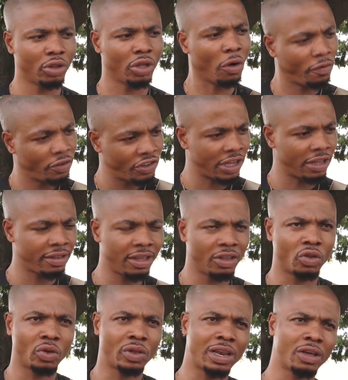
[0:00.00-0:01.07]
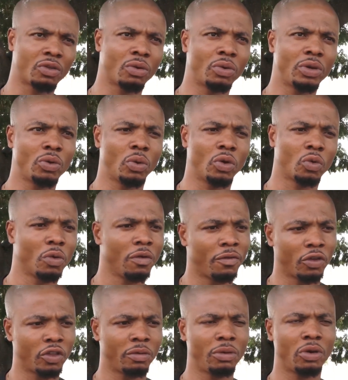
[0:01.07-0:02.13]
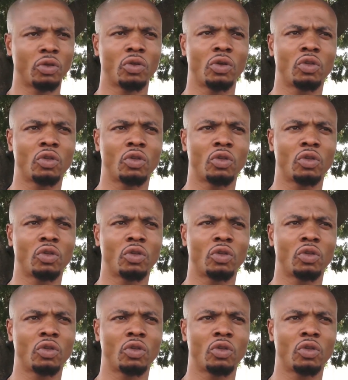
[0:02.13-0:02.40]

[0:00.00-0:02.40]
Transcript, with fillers: but the official census, the last one we did was 140 million.